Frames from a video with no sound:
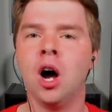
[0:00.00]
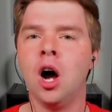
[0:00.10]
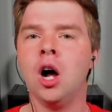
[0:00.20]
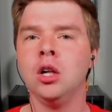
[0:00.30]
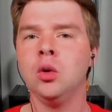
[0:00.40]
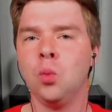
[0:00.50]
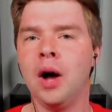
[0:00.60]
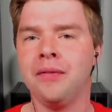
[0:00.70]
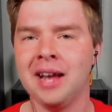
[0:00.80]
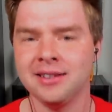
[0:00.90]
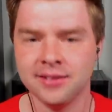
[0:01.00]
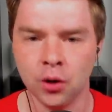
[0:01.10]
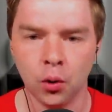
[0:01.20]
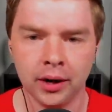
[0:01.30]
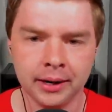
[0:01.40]
We all want that
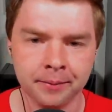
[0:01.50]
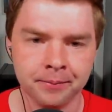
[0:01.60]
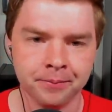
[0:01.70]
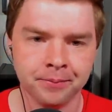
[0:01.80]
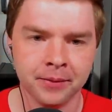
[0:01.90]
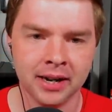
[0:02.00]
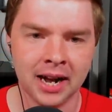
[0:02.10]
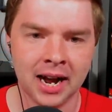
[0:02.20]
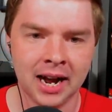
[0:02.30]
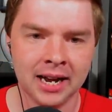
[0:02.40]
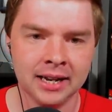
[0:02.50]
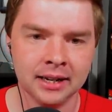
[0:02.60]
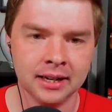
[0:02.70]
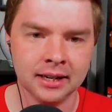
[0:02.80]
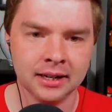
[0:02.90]
story. And
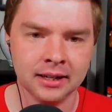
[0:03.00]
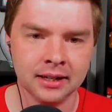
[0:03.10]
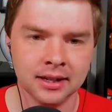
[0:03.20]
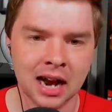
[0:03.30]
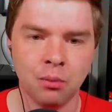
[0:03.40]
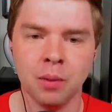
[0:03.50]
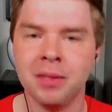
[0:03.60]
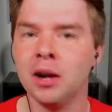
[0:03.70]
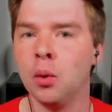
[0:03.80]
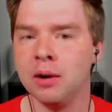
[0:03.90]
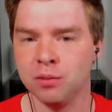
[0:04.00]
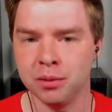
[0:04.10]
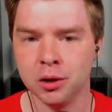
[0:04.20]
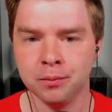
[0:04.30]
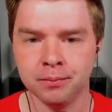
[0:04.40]
I, I ripped that away
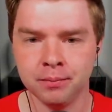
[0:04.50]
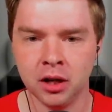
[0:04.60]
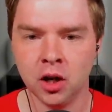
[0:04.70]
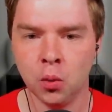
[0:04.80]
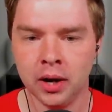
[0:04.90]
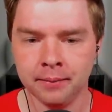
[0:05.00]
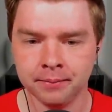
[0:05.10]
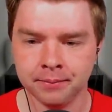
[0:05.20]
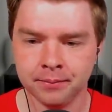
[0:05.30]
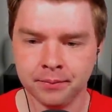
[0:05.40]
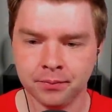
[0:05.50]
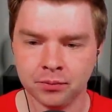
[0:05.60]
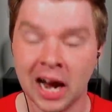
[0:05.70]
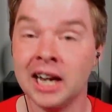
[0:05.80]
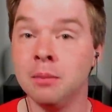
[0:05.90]
from you. But you know what?
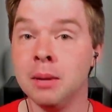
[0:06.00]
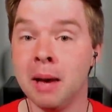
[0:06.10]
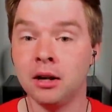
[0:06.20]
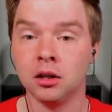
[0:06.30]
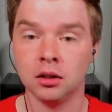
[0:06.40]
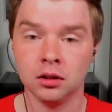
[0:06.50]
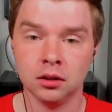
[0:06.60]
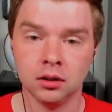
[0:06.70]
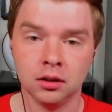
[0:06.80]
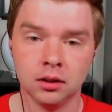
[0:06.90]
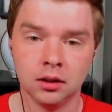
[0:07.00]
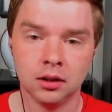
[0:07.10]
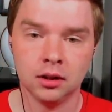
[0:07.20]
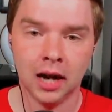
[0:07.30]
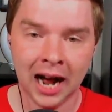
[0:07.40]
I can be better.
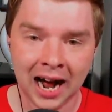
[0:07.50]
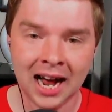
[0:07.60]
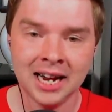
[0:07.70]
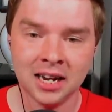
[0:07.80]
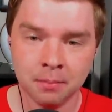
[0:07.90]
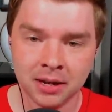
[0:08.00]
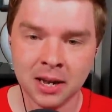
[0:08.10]
I can